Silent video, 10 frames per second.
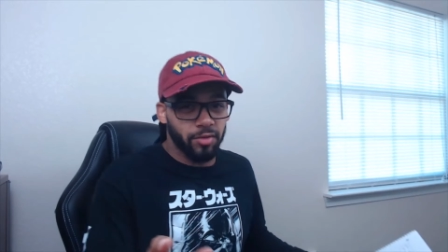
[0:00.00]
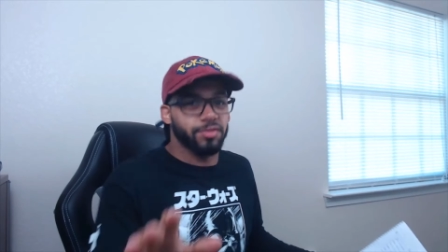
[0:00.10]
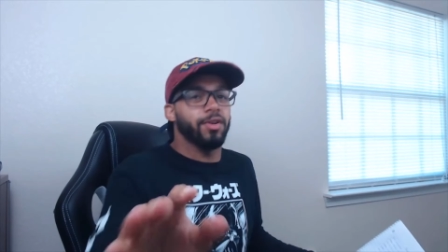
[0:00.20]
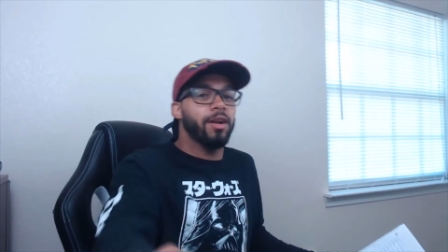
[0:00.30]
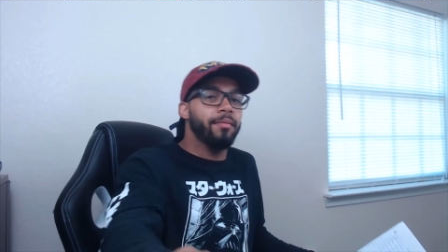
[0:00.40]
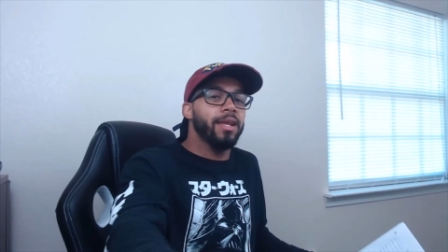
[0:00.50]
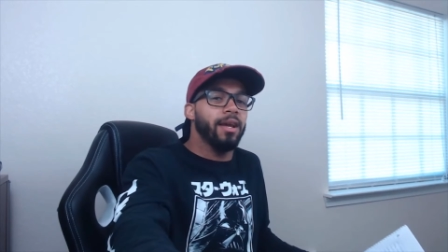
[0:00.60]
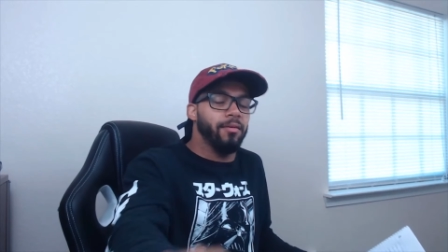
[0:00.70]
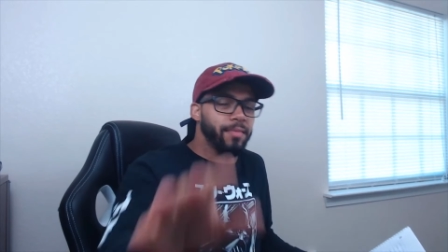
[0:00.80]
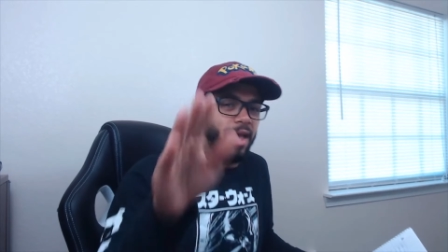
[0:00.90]
So hear me
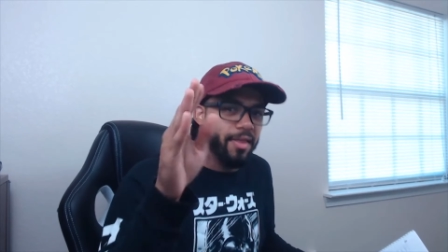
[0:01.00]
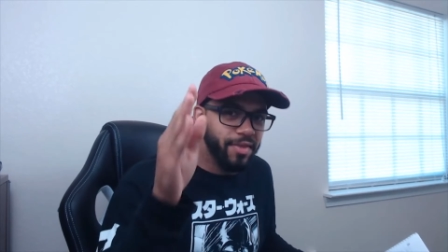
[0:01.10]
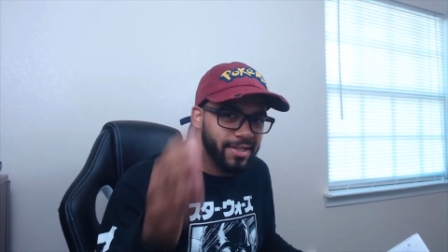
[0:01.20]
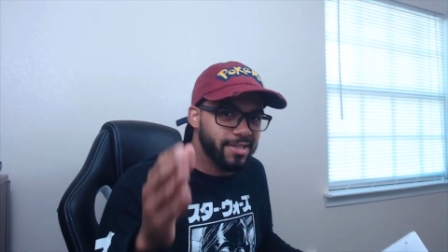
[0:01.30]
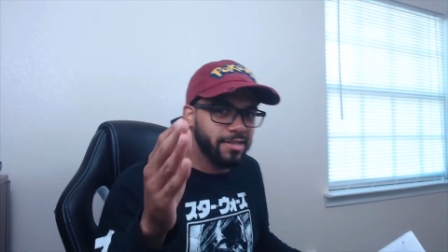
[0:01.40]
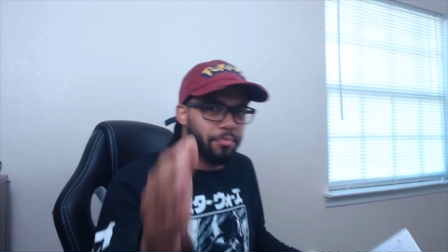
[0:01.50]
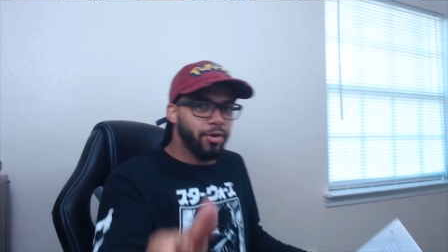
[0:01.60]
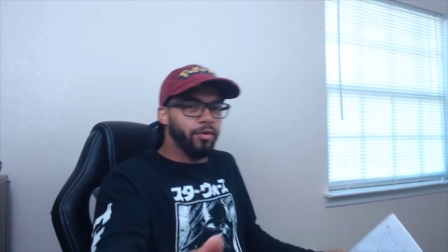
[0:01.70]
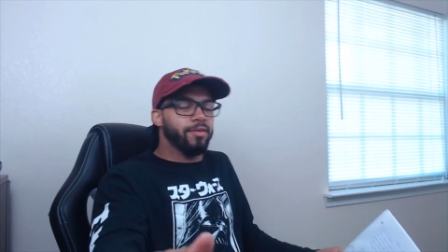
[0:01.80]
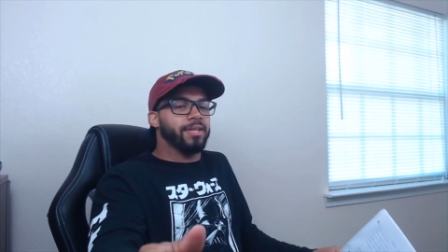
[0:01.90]
out, this is the
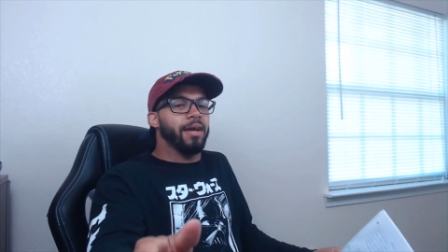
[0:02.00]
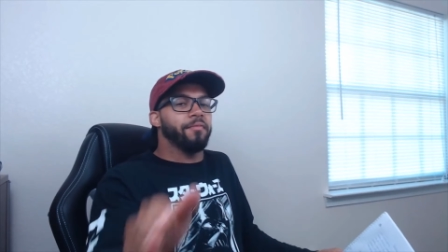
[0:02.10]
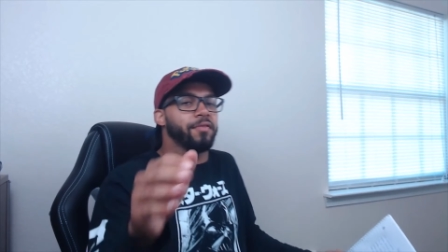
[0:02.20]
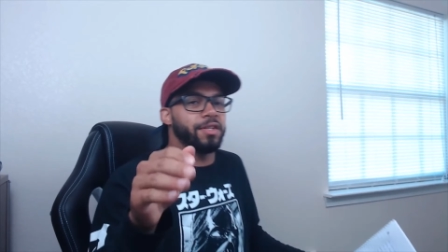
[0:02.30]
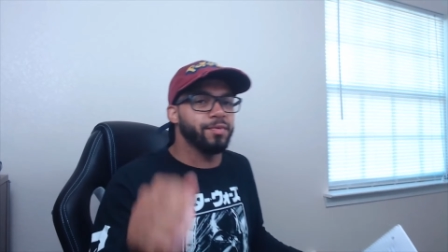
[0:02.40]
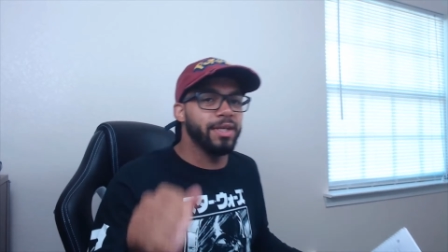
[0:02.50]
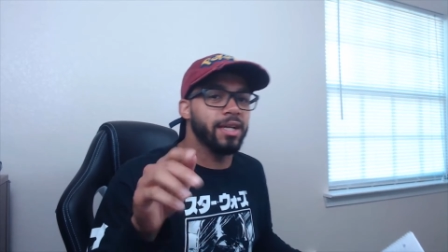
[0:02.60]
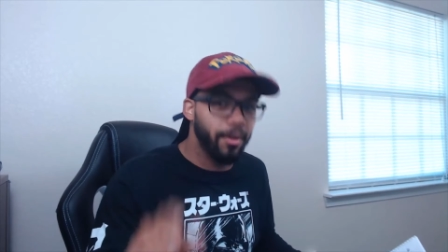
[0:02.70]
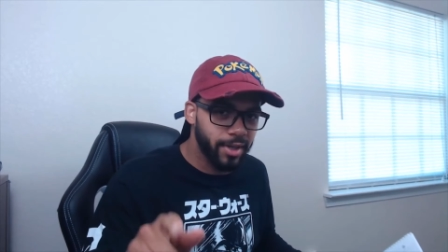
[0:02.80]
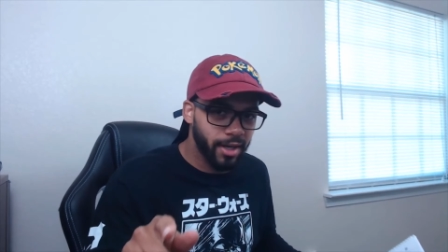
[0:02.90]
prototype for this week coming